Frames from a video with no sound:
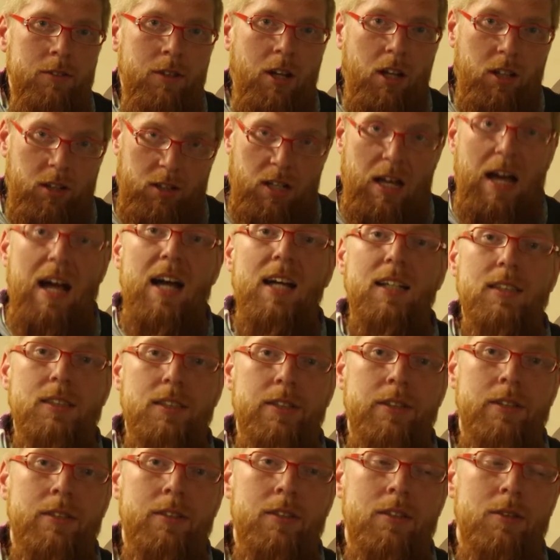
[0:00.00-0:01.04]
a lot,
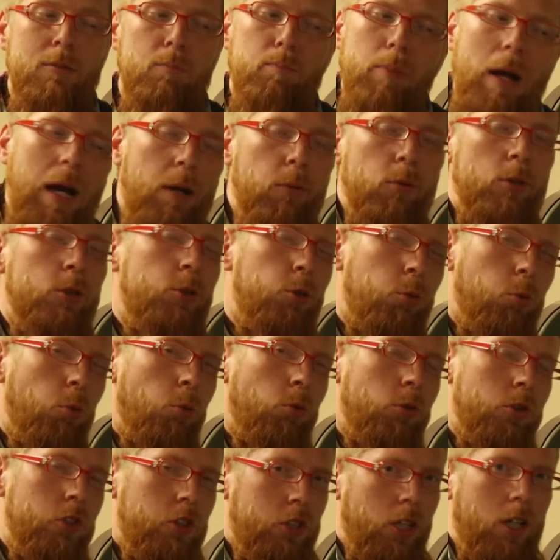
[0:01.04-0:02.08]
power
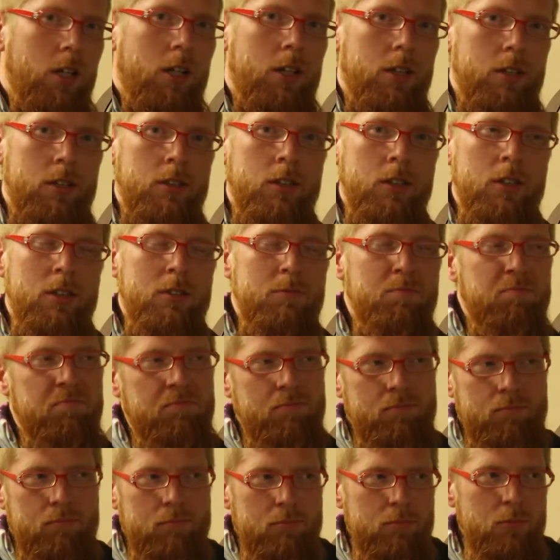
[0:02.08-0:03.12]
tools are
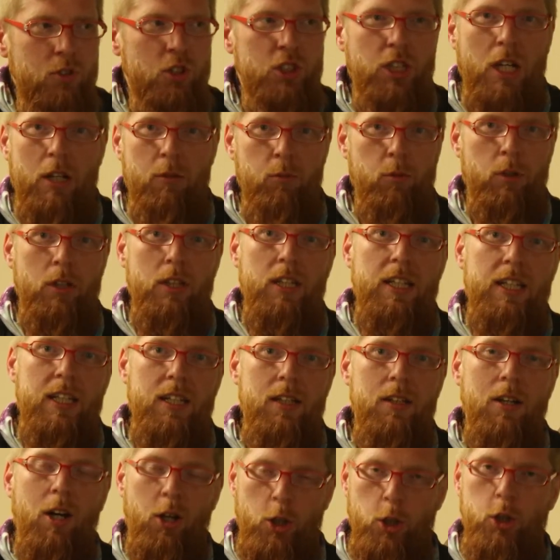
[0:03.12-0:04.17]

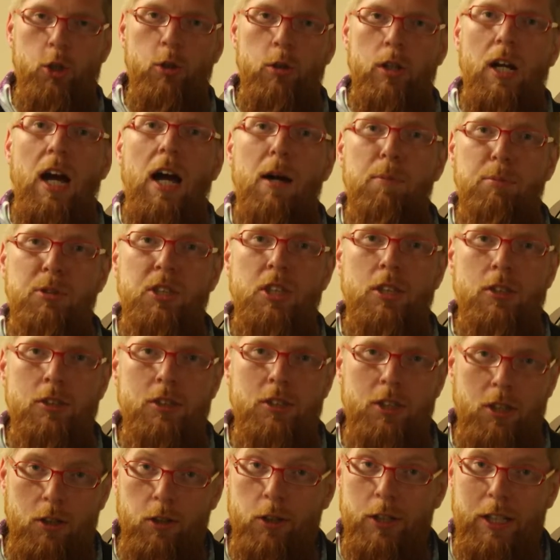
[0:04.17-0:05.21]
generally a good option
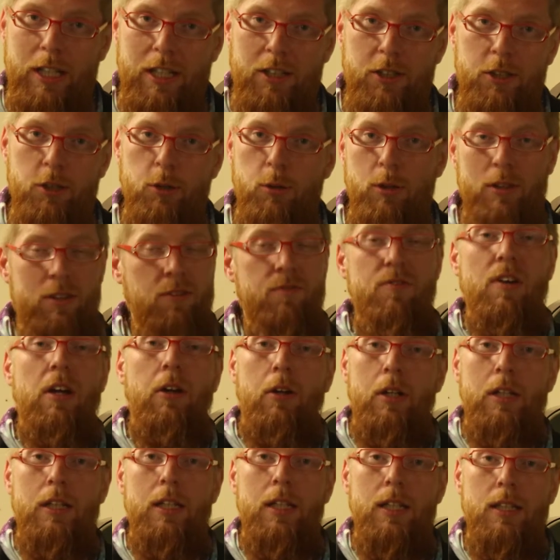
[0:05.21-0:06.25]
to look into at the
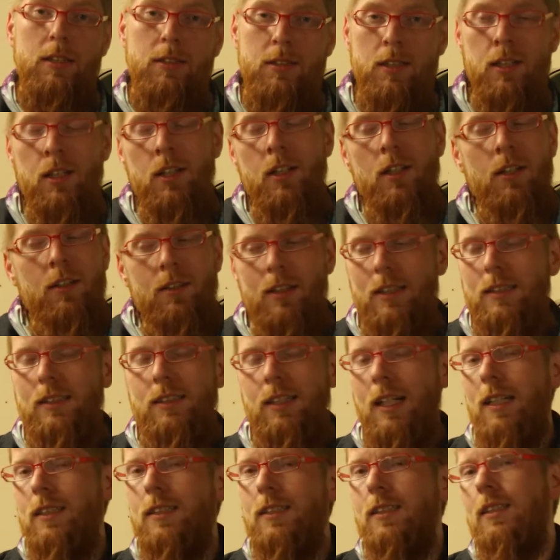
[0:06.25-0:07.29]
very least. That's
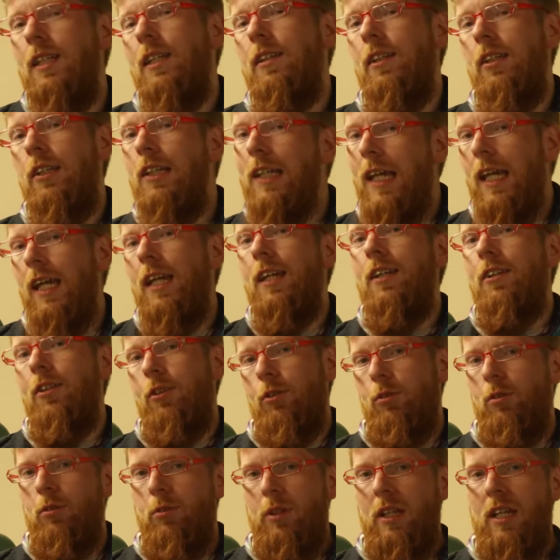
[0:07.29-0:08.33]
not to say that you can't
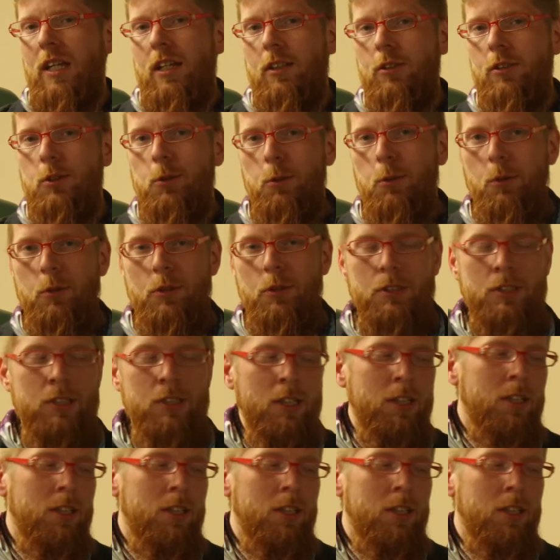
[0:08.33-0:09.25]
do it with hand tools,